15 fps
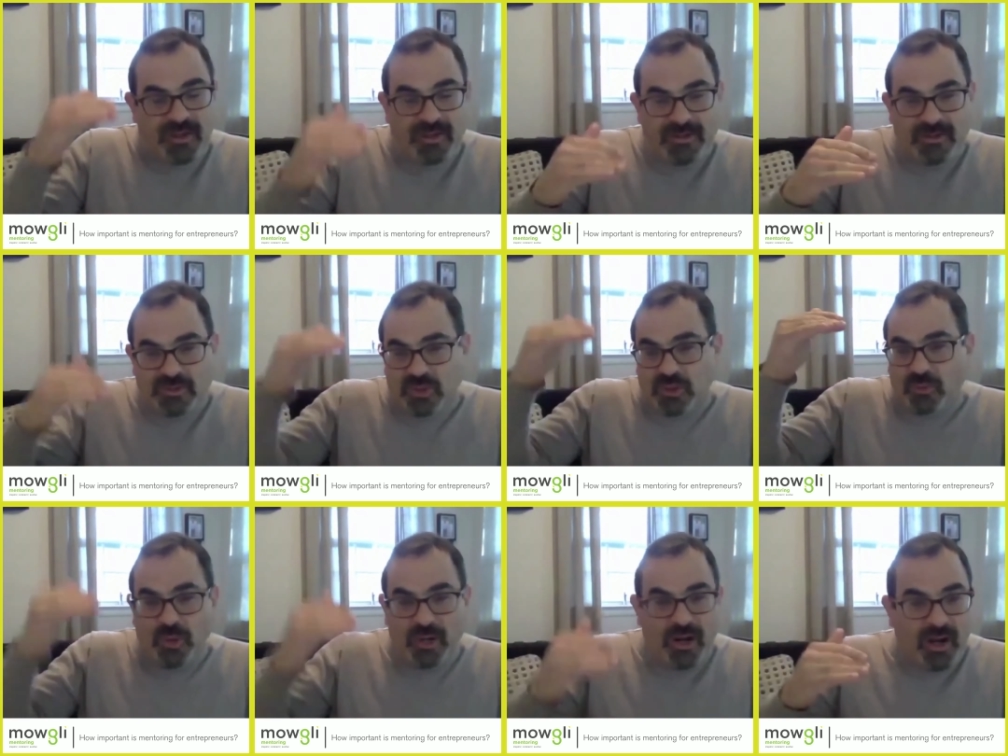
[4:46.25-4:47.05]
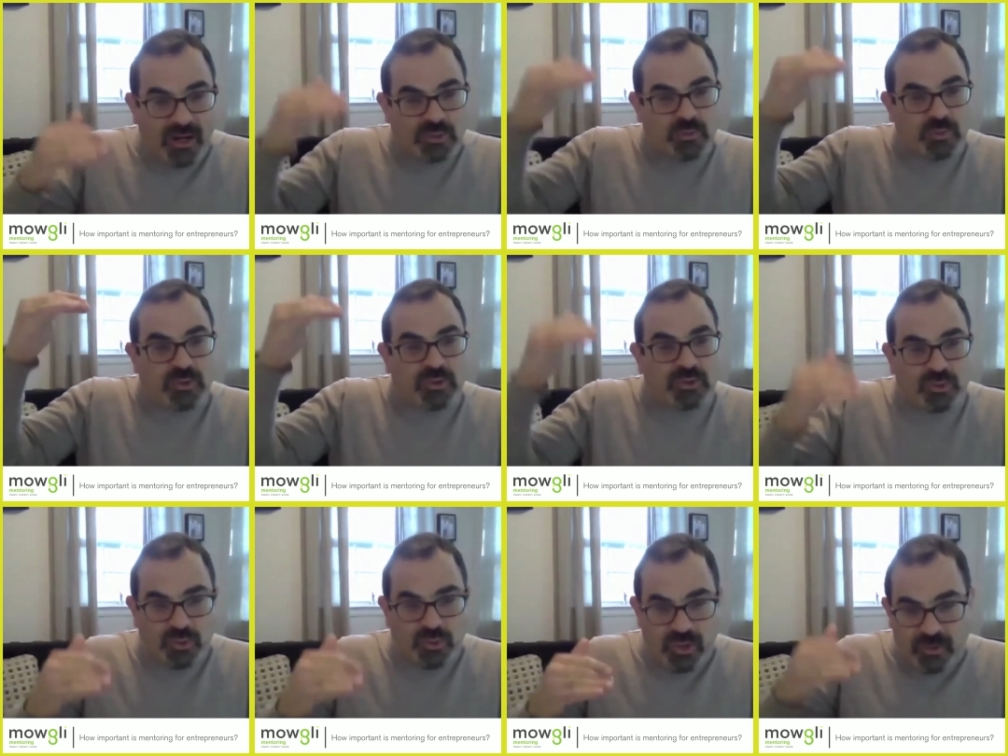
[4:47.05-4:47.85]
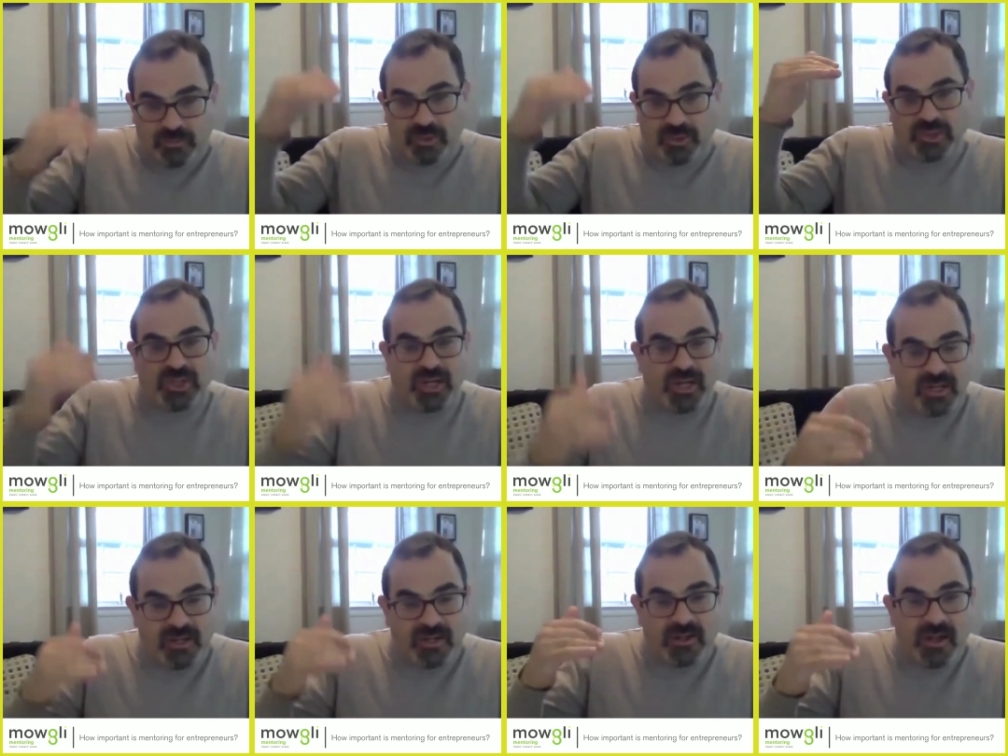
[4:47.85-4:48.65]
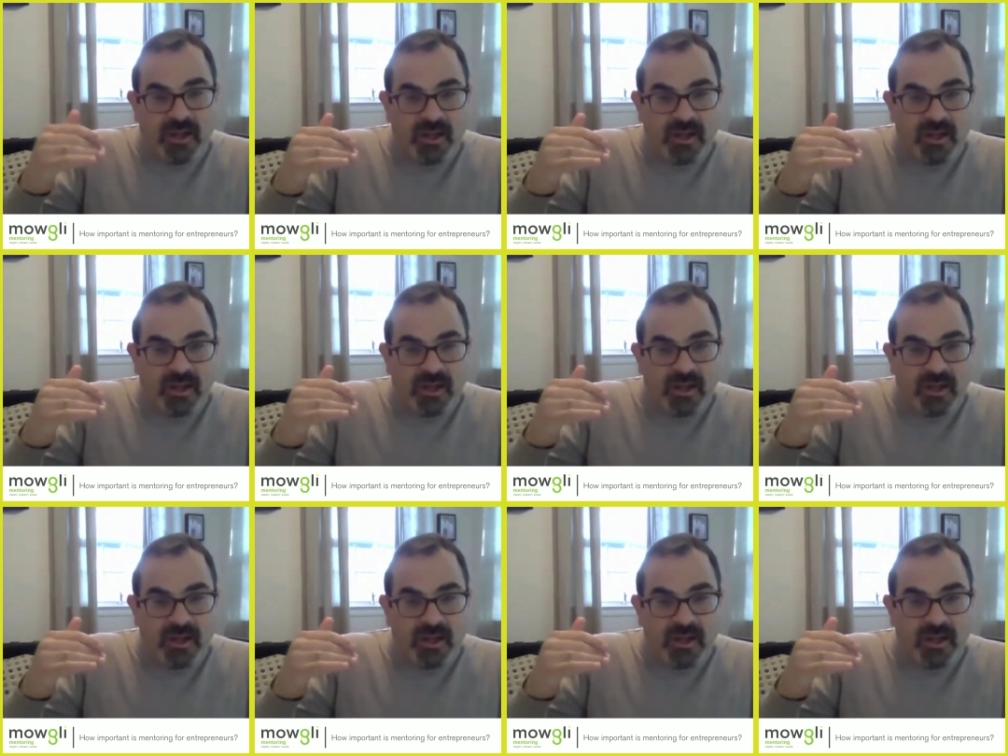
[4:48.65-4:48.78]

in sort of what entrepreneurs really appreciate it.